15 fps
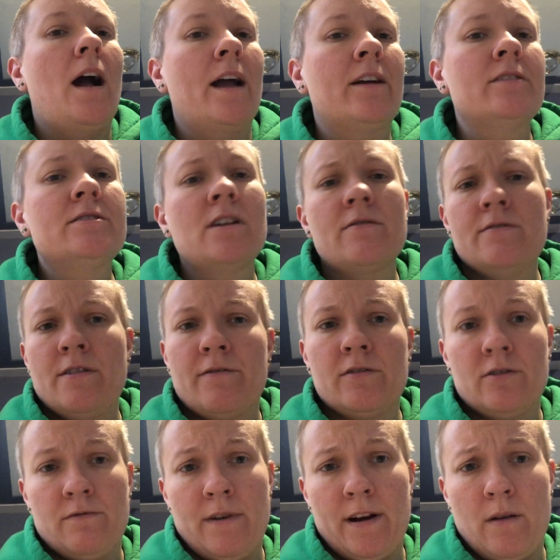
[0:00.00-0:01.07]
I could tell the
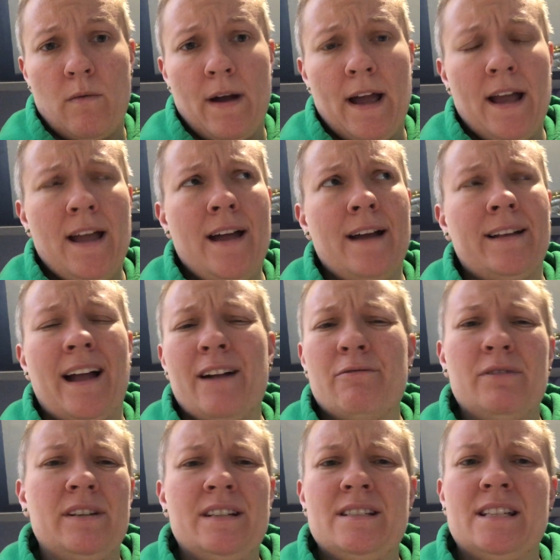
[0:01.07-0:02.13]
difference right away, and I
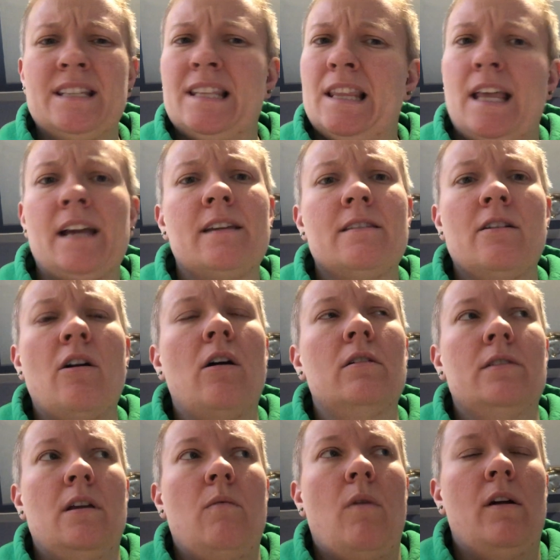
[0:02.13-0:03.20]
really didn't like the
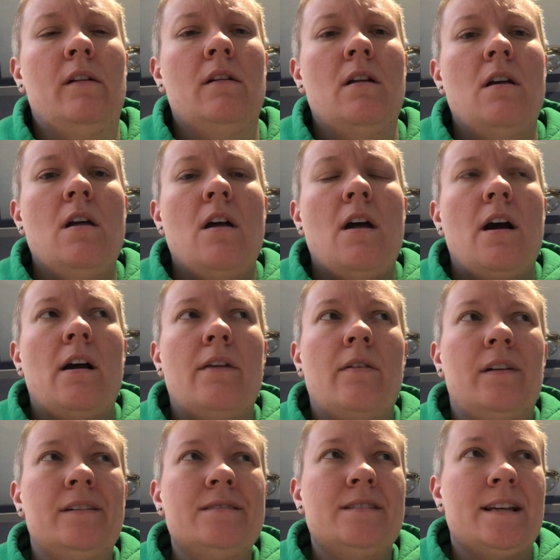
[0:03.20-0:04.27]
Aldi one. I
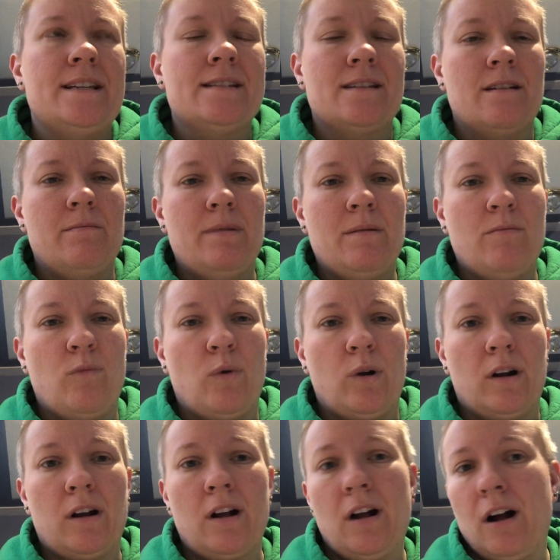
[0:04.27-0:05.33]
thought it tasted a bit
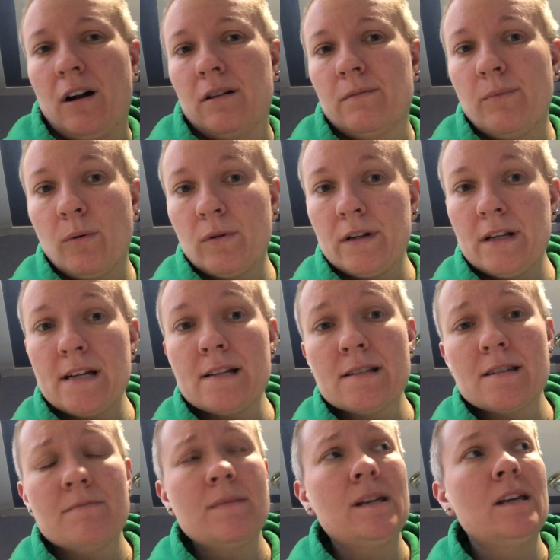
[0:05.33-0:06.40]
more cardboardy
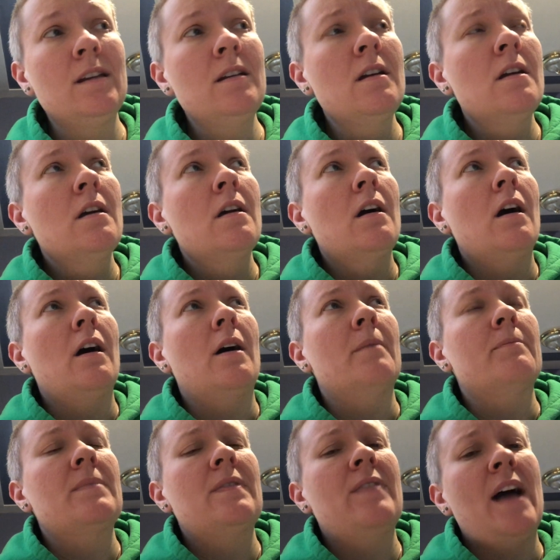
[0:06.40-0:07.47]
to me.
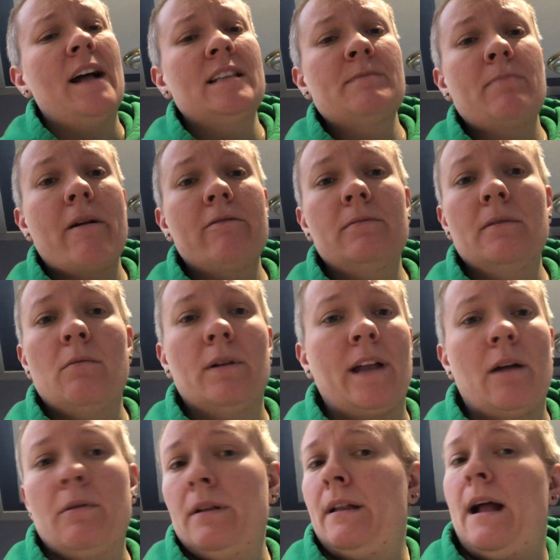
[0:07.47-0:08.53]
That's probably one
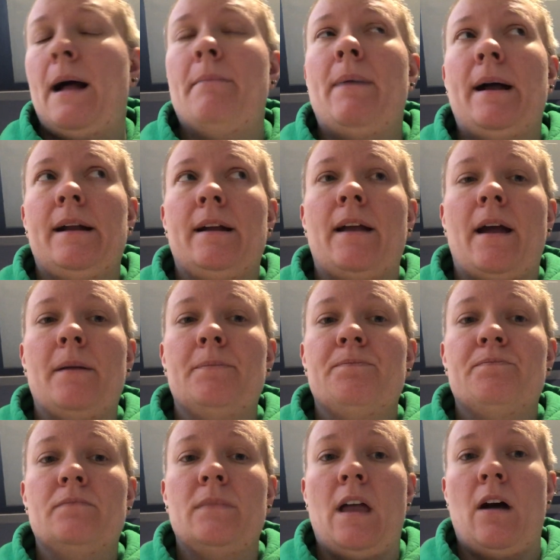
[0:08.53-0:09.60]
I would not buy again.
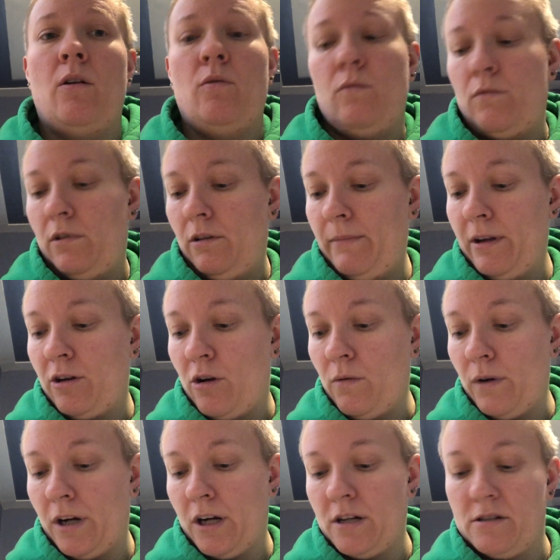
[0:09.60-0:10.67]
Now, one of my
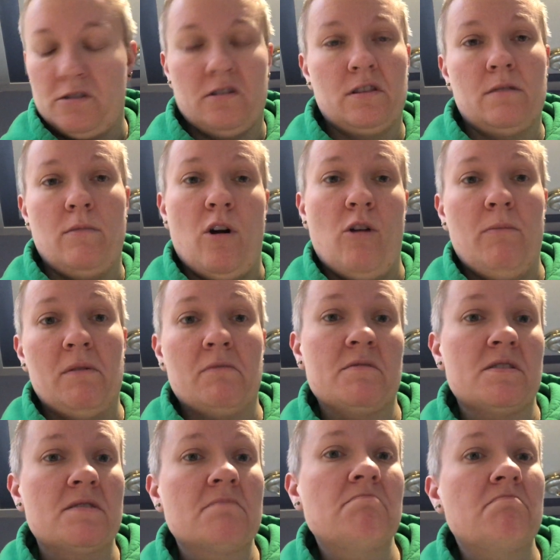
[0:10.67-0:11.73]
coworkers took them home and
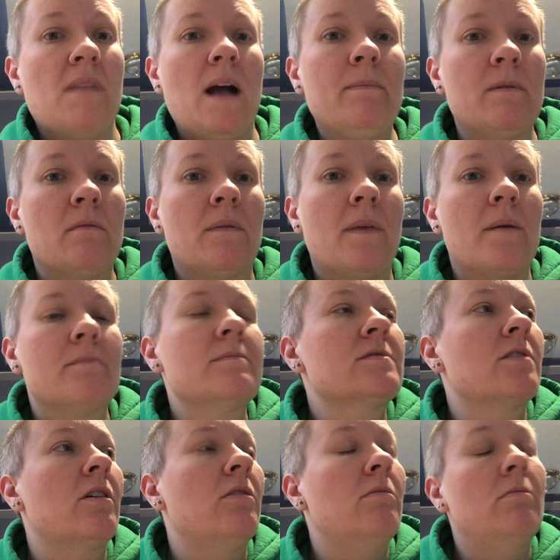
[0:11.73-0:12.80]
was happy with them,
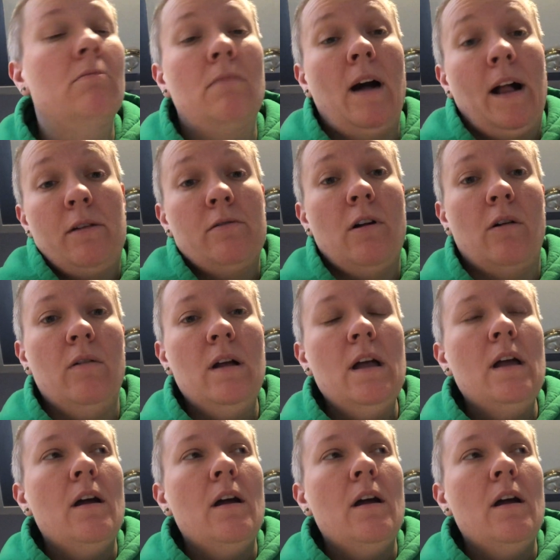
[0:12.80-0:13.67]
so I don't know.